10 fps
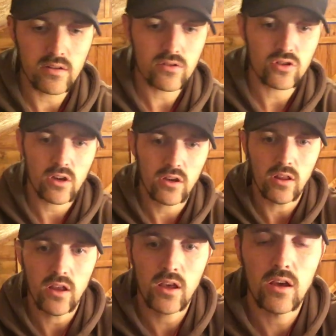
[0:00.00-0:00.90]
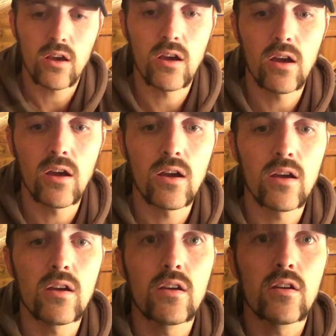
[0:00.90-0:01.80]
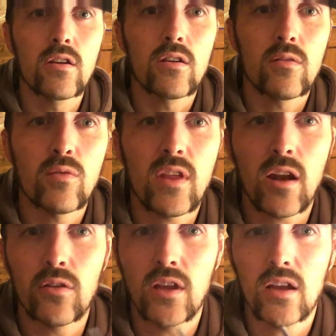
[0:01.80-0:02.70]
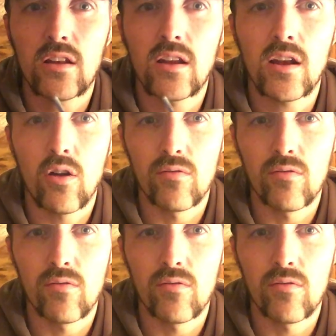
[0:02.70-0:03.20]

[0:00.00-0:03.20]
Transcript: I'll show you there. With that on the end, and then